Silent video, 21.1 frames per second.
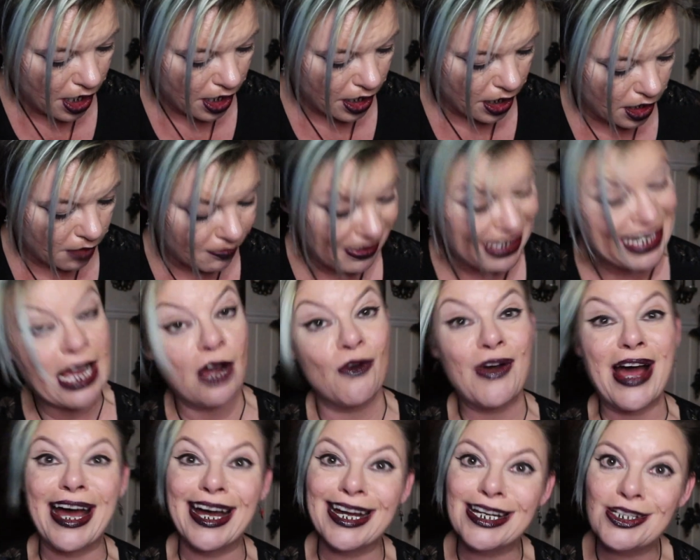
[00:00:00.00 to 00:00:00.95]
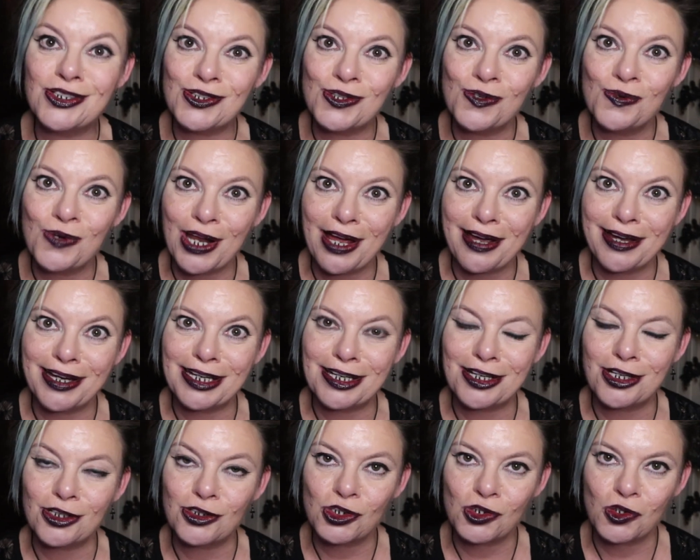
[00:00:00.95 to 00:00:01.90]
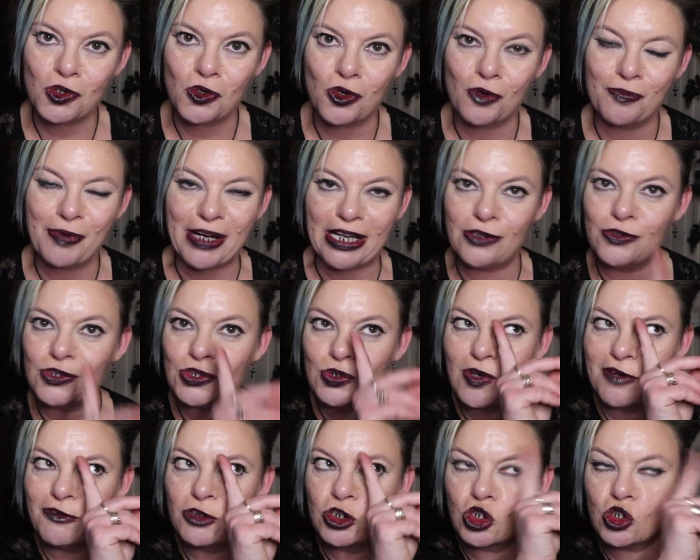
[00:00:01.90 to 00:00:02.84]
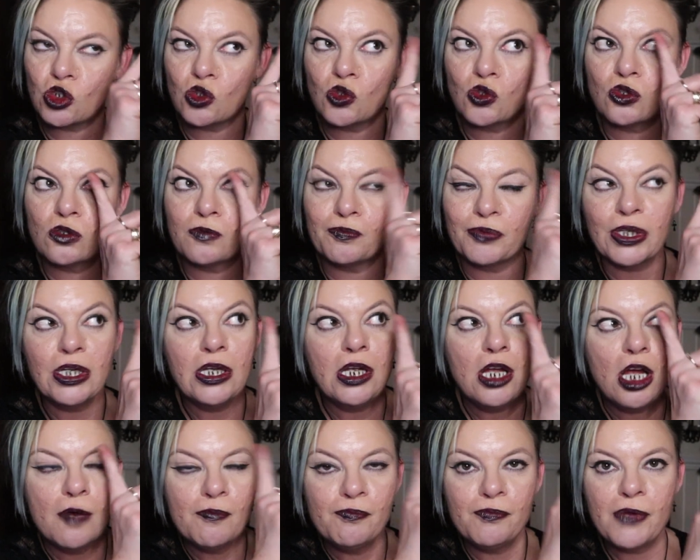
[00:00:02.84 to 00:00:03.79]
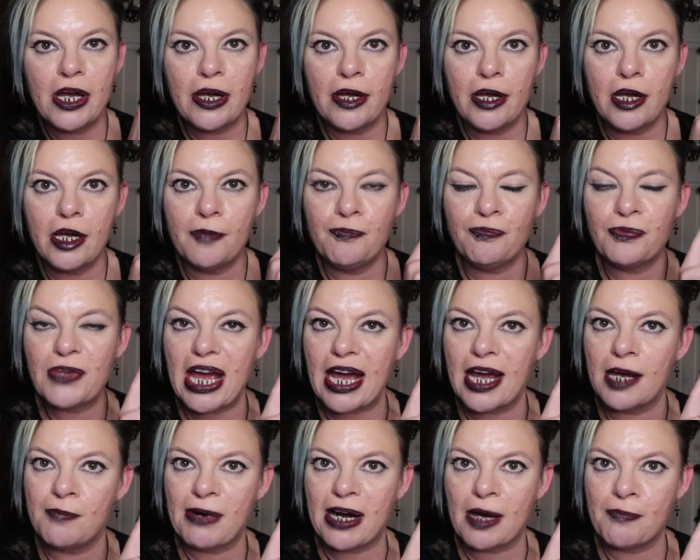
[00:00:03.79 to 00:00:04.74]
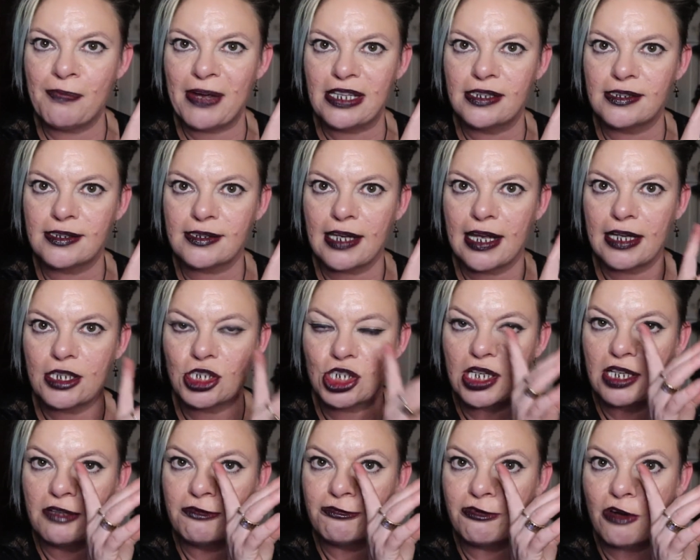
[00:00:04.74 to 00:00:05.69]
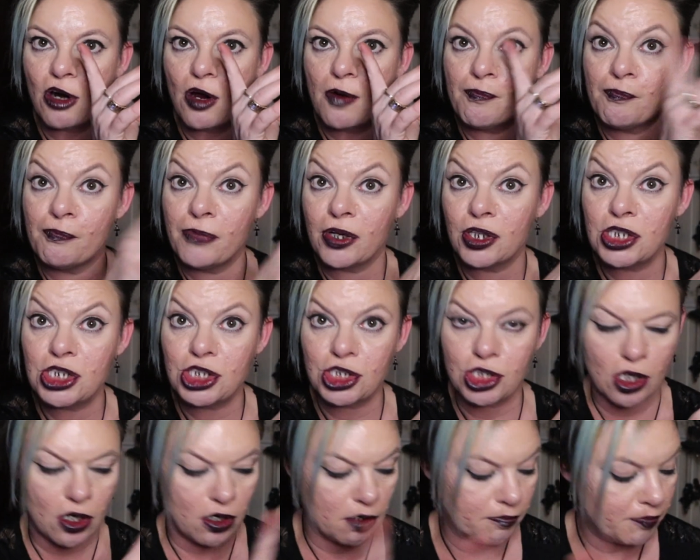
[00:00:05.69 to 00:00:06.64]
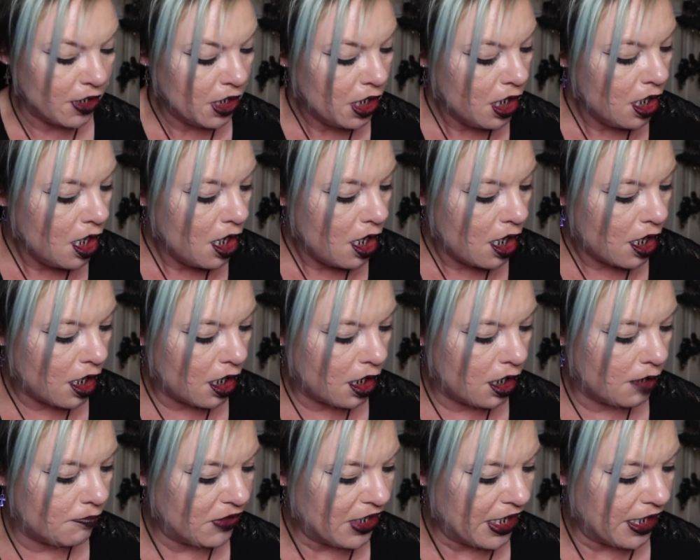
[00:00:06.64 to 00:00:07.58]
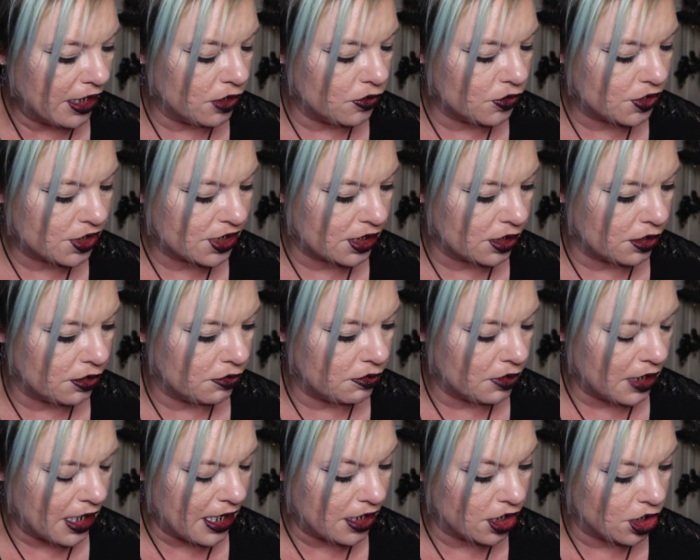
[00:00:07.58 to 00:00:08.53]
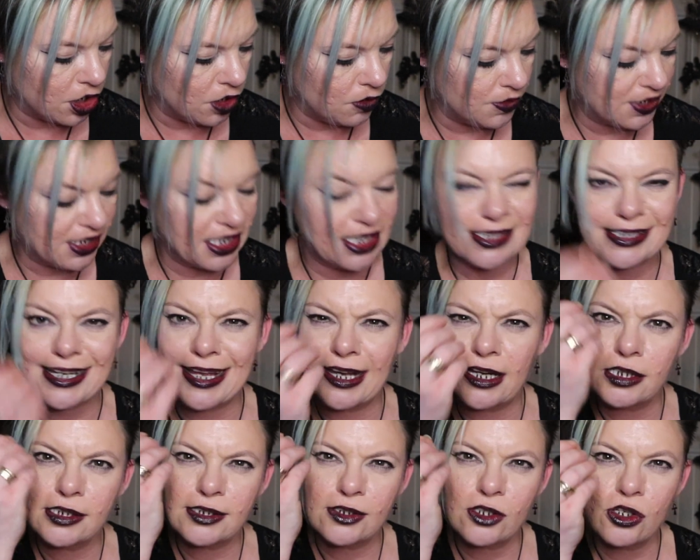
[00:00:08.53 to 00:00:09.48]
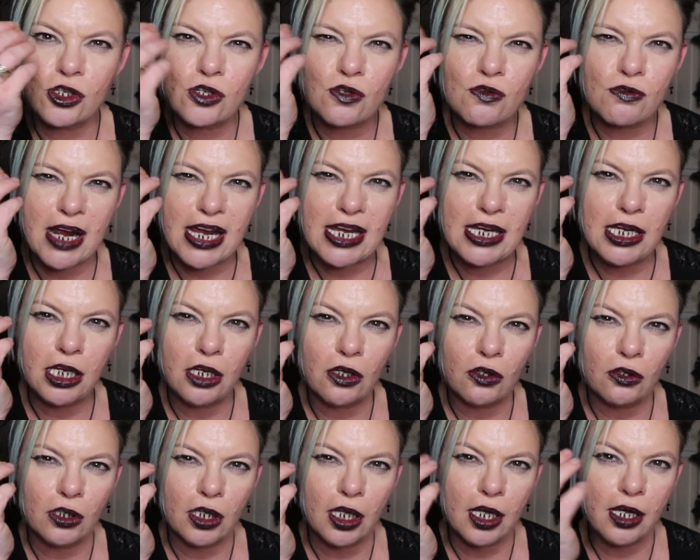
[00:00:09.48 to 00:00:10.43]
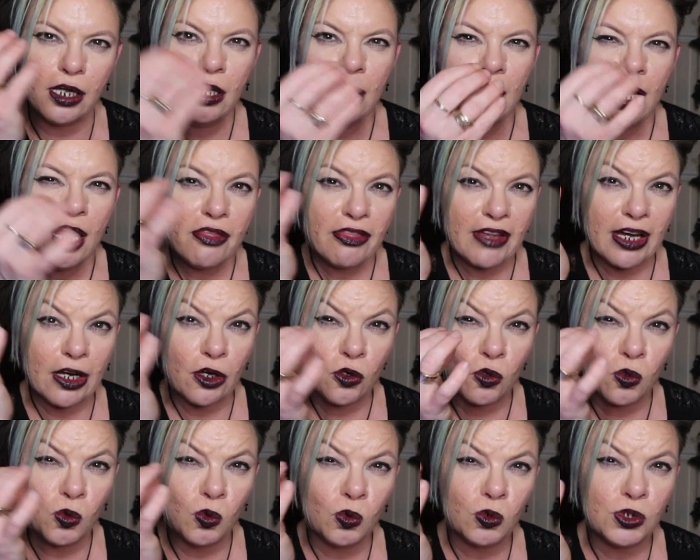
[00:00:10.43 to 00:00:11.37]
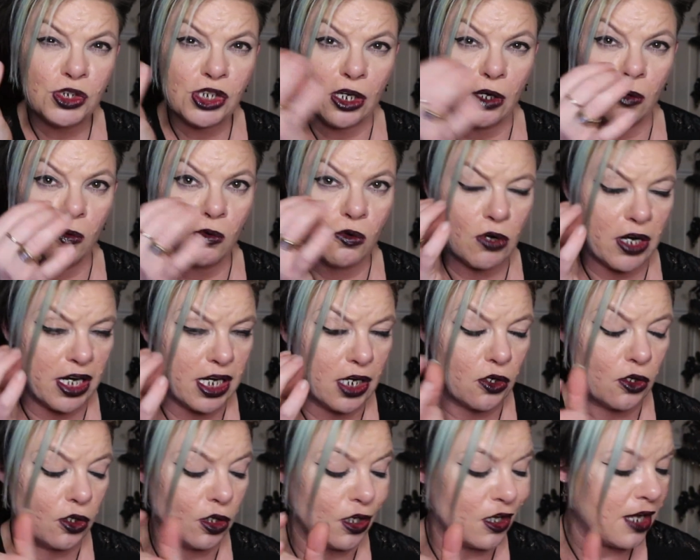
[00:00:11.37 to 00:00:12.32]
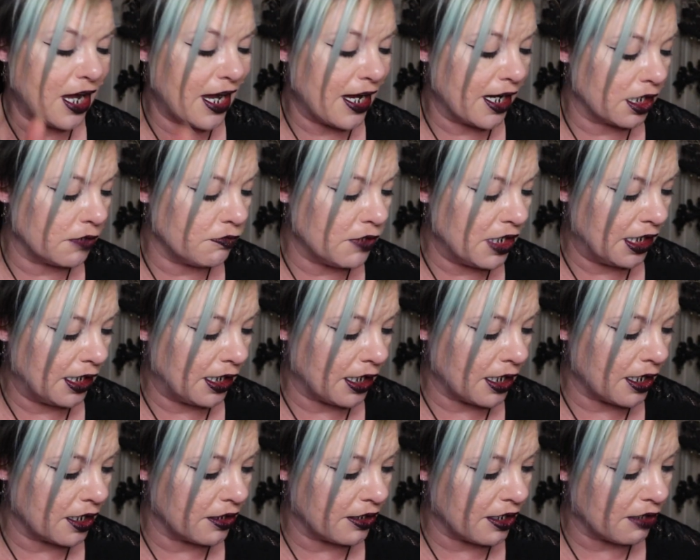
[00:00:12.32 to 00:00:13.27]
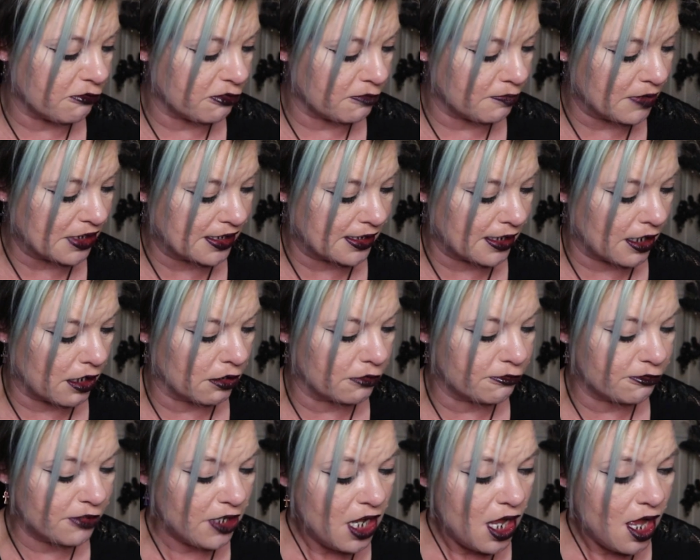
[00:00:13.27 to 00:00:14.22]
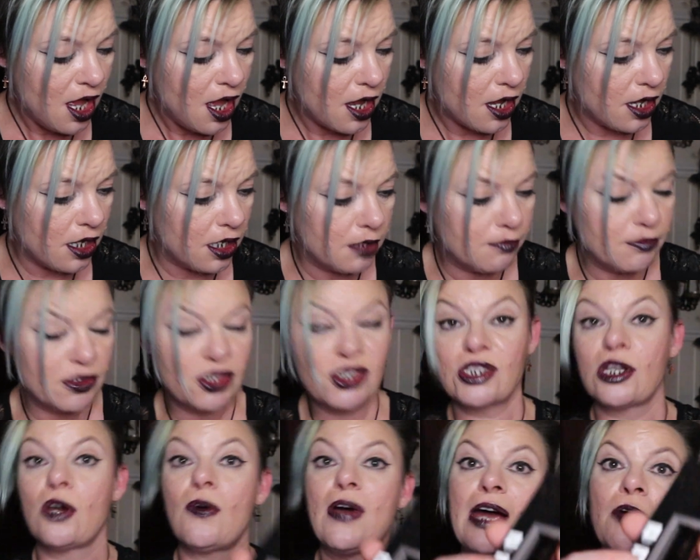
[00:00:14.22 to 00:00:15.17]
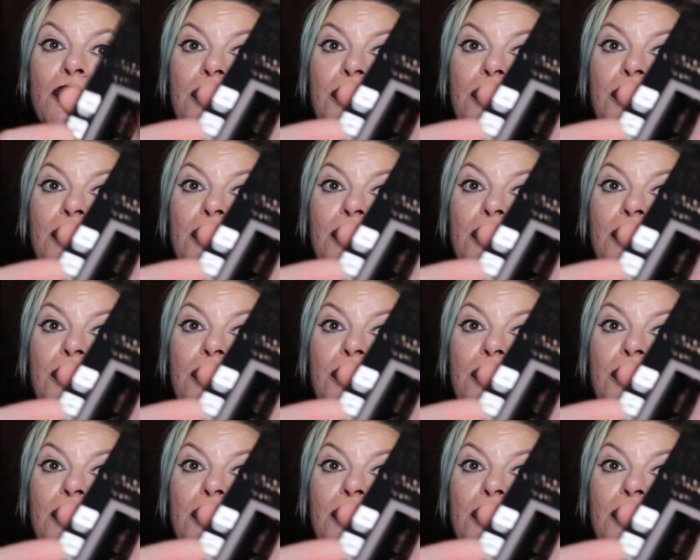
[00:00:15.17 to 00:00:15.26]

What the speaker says: Now, I do like Taupe. I used to have a Taupe eyebrow pencil, actually, from Body Shop that I used to like using. It's like a sort of grey colour, that cool tone grey colour. I really like that for myself. So I